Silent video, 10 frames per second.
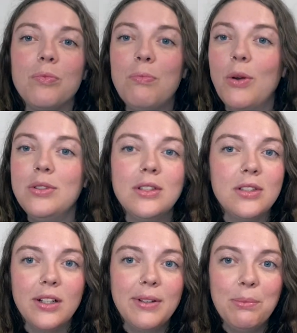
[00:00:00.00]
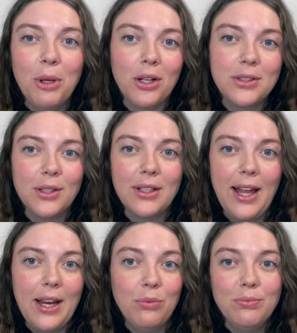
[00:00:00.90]
most disturbing books or
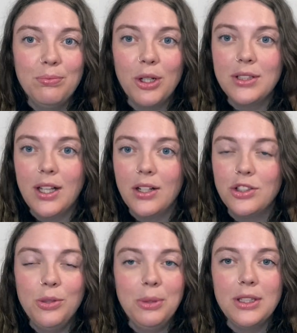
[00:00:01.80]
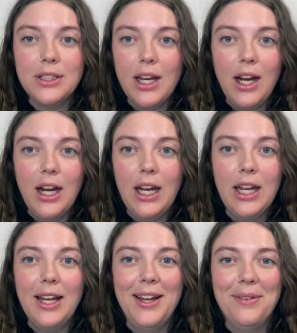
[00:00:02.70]
like books that are super scary,